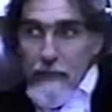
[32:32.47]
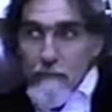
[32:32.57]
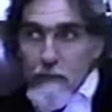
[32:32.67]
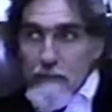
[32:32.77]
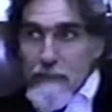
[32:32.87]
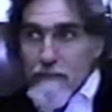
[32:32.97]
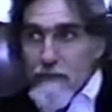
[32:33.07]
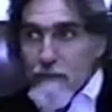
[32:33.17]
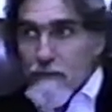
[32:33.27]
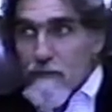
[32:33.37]
And what's
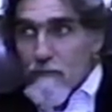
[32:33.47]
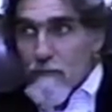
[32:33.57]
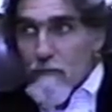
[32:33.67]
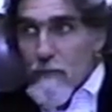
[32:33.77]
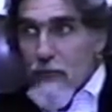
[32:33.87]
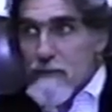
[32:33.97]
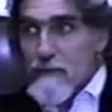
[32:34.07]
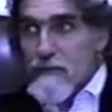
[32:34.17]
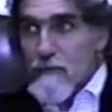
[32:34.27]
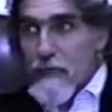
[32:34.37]
even
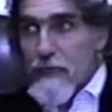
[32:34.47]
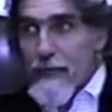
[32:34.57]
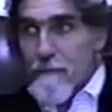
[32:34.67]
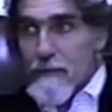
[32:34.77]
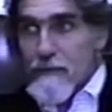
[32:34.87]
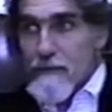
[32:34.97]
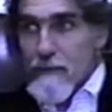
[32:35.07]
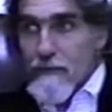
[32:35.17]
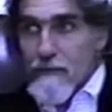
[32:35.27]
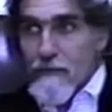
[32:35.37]
best is when it happens
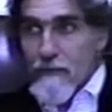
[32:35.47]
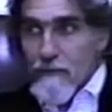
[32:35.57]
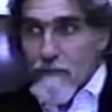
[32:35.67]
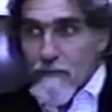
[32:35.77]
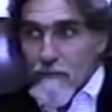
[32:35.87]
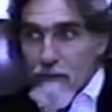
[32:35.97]
that there